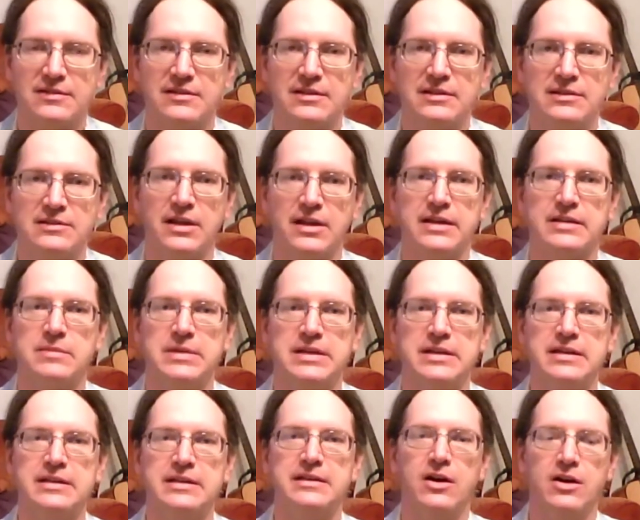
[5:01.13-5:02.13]
enlightenment.
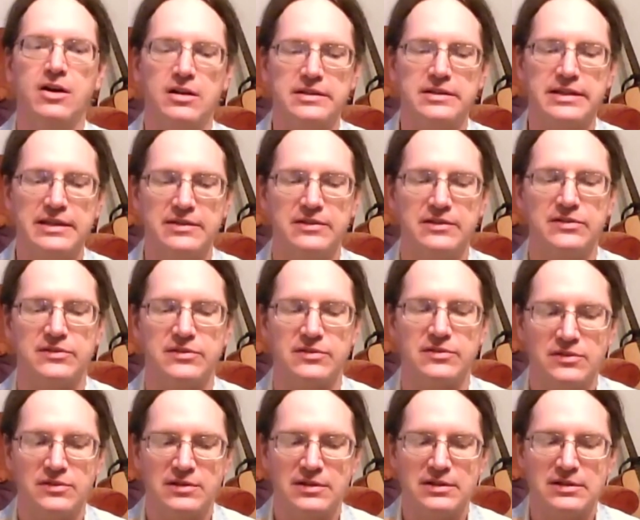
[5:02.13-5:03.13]
It all is.
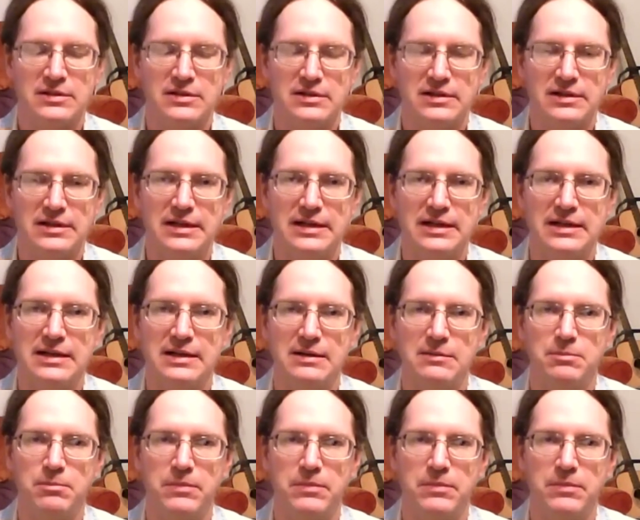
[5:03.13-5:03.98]
Uh,